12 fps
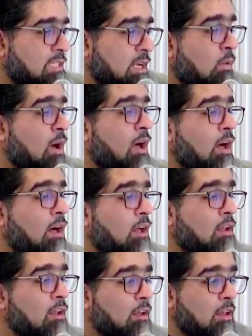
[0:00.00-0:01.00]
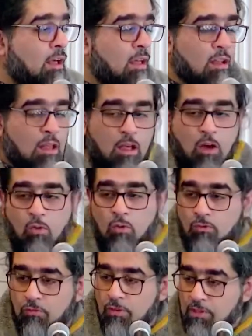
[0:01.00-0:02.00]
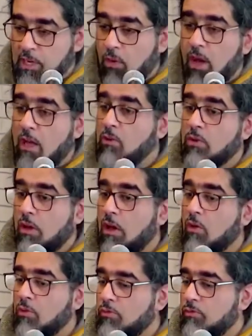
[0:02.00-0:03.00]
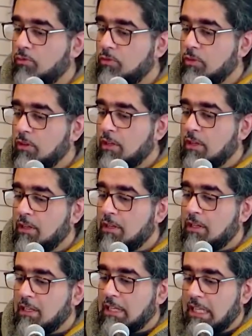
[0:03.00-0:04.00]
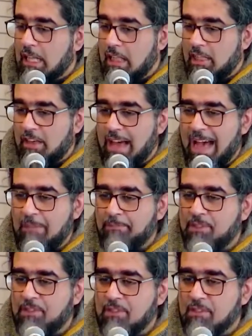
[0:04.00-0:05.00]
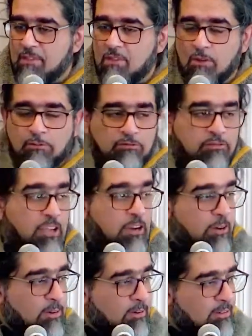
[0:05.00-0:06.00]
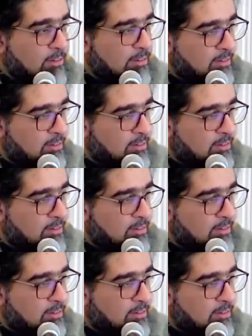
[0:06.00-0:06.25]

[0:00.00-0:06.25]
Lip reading: zawal al-khawf, zawal al-khawf, the absence of fear.